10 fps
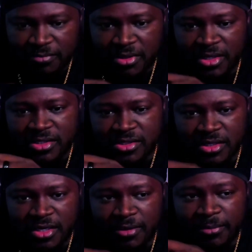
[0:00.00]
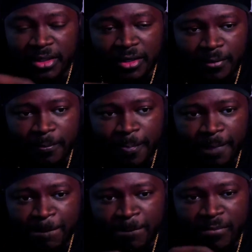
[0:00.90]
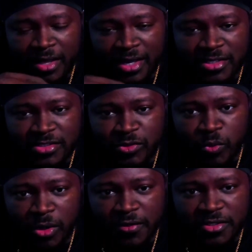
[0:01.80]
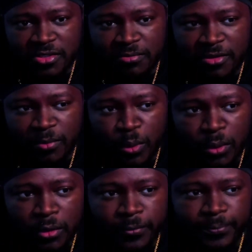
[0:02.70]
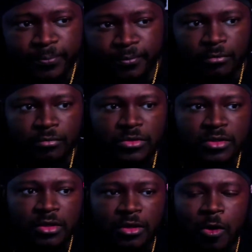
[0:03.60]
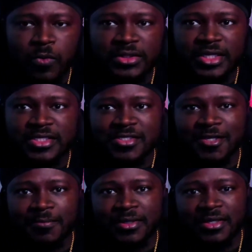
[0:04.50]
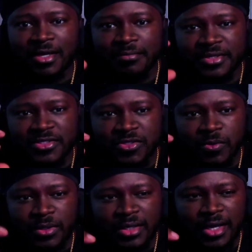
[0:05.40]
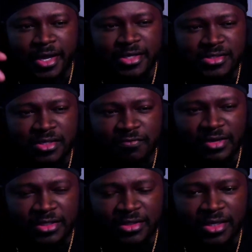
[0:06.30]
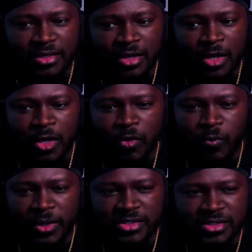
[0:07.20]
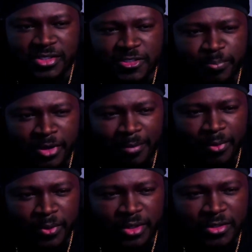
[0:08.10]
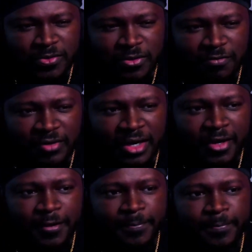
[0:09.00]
begins to come up as you wear this a bit more. Along with that cinnamon, that benzoin that has sort of like that resinous, peppery sort of vibe,